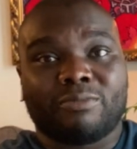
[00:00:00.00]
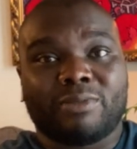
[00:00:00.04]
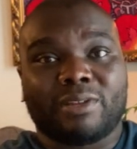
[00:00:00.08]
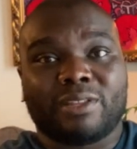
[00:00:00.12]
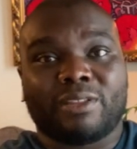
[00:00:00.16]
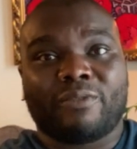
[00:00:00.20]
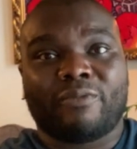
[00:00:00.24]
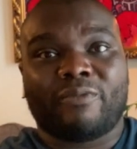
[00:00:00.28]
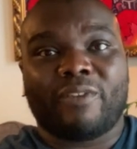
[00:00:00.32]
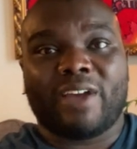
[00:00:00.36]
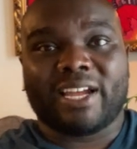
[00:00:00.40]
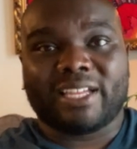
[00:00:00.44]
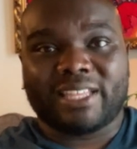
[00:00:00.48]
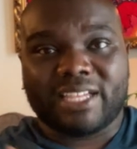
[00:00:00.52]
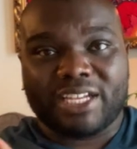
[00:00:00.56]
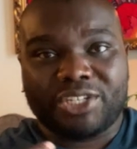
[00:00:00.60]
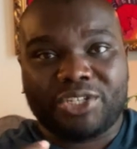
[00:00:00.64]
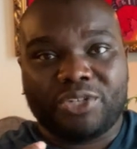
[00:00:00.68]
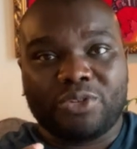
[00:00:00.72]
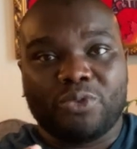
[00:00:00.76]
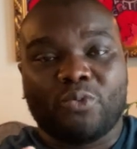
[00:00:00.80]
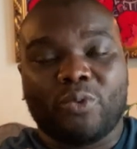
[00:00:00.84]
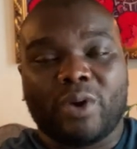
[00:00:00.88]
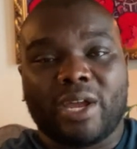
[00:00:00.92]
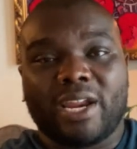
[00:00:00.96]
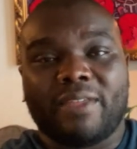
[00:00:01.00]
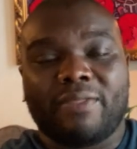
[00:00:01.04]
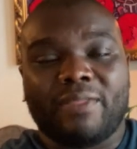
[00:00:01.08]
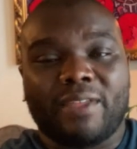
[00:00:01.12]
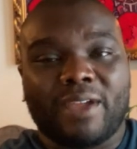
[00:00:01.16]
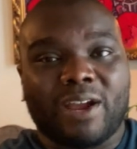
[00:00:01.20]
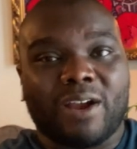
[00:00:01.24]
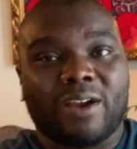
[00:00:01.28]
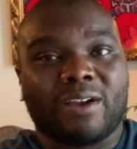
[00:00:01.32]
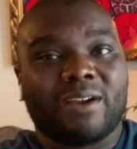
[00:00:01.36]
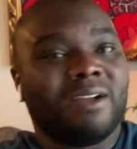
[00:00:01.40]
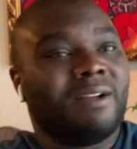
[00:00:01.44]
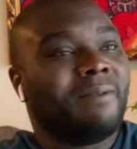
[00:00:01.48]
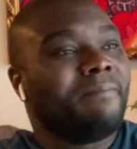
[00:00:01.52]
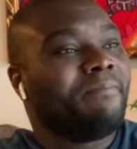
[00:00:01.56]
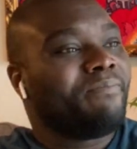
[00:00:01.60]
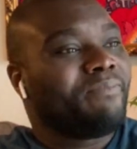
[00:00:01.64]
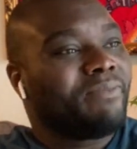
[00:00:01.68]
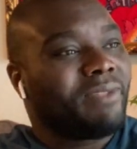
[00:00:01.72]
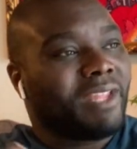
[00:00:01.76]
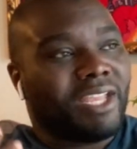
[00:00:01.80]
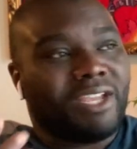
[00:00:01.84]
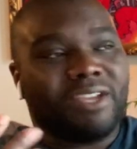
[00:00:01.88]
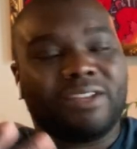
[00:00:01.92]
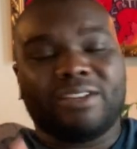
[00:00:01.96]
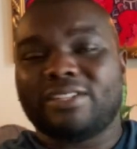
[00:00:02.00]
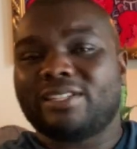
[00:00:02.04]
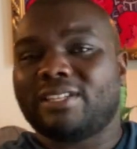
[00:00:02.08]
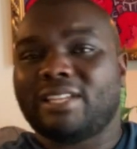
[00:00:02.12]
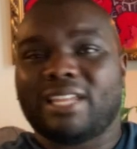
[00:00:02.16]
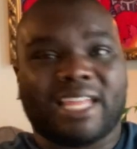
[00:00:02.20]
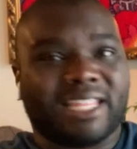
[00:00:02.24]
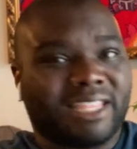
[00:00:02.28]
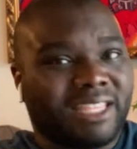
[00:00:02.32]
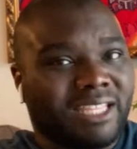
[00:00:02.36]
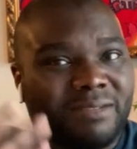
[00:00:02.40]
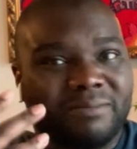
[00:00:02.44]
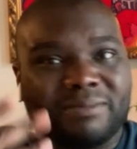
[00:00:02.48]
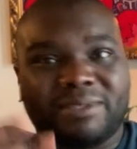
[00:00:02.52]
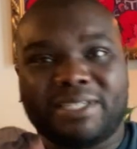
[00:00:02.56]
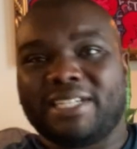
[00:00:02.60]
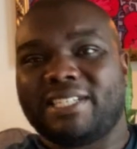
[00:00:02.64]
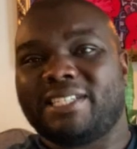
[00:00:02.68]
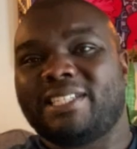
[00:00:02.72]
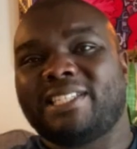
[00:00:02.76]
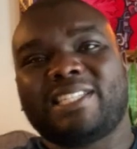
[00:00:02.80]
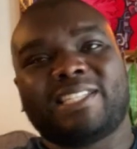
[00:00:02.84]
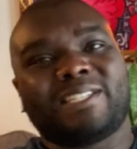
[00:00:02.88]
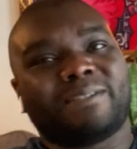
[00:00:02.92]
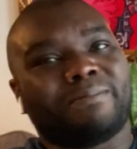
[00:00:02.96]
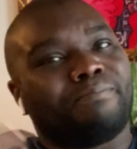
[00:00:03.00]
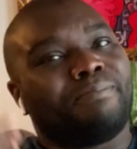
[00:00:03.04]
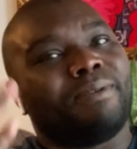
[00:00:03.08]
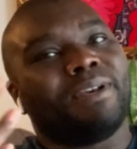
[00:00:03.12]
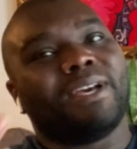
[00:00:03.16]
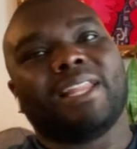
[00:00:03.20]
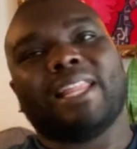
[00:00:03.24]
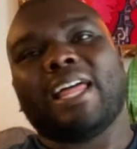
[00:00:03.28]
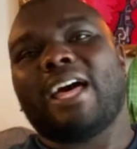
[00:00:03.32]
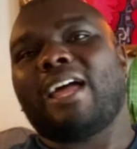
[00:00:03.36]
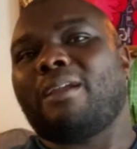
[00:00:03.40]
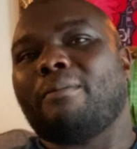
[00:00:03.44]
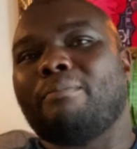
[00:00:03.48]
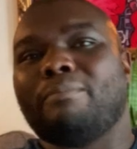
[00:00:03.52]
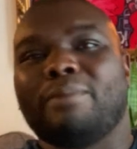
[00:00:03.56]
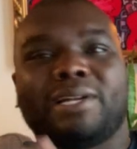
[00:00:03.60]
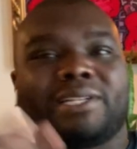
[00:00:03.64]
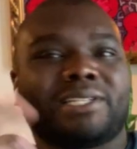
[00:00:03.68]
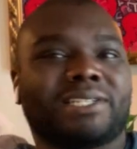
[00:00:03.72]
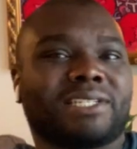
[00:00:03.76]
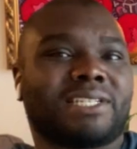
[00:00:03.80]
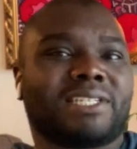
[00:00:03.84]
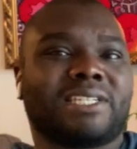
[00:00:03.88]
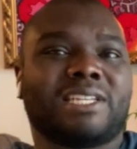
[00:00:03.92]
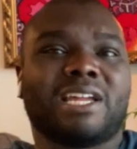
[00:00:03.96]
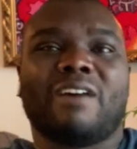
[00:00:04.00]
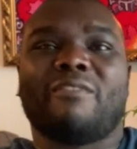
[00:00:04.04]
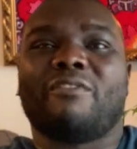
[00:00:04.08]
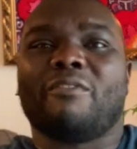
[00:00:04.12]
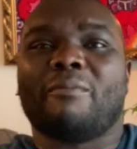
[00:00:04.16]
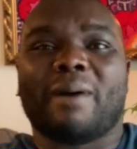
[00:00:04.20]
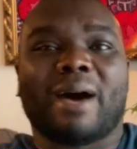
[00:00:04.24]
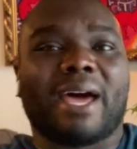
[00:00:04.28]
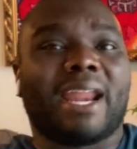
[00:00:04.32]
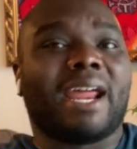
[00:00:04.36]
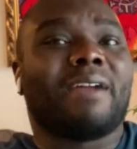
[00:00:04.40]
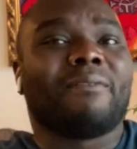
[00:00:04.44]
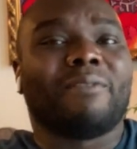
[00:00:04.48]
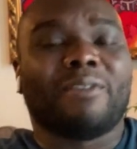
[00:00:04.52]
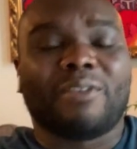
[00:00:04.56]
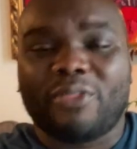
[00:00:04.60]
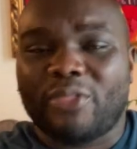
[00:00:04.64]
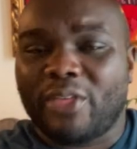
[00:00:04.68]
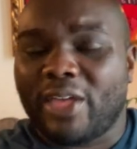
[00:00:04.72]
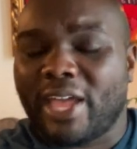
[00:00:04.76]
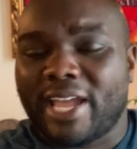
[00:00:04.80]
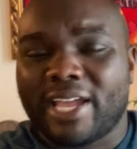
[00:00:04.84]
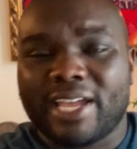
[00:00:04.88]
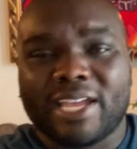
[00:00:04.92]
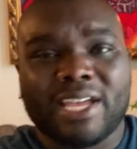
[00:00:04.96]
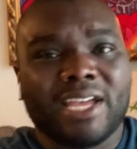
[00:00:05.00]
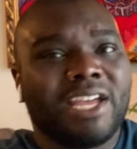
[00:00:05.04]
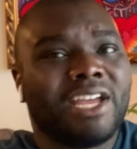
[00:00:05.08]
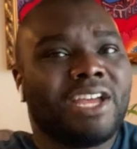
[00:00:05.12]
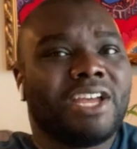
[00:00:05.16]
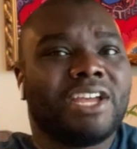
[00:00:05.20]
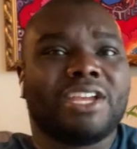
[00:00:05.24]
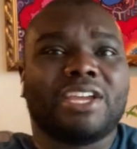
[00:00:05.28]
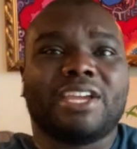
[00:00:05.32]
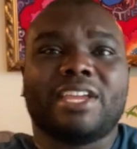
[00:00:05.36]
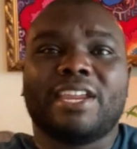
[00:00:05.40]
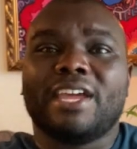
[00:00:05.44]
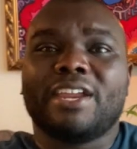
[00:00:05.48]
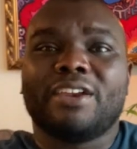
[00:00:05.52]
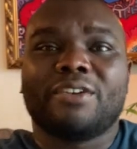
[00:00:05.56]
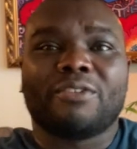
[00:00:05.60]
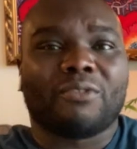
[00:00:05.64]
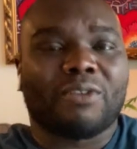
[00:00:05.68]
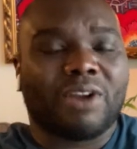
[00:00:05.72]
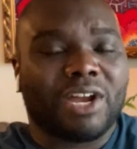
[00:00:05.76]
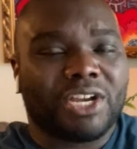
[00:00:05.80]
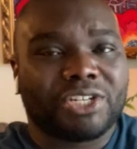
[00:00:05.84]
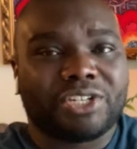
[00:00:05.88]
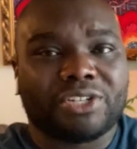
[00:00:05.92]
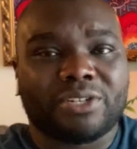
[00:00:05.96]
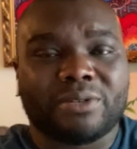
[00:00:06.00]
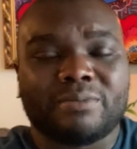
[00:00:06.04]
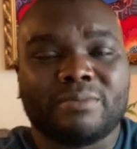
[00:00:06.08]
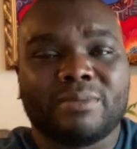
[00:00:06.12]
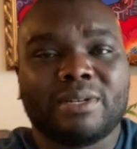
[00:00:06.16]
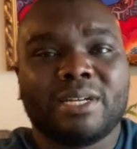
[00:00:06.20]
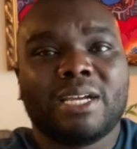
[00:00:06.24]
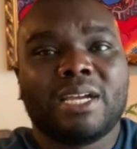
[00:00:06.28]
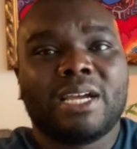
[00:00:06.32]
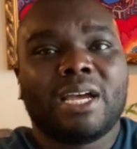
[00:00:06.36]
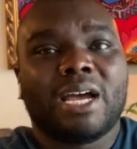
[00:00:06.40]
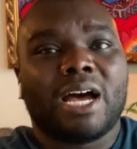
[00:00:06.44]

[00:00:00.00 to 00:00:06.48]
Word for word: But the fact that you went in there and you just let them just spill out a bunch of stuff about everything, you didn't rush them.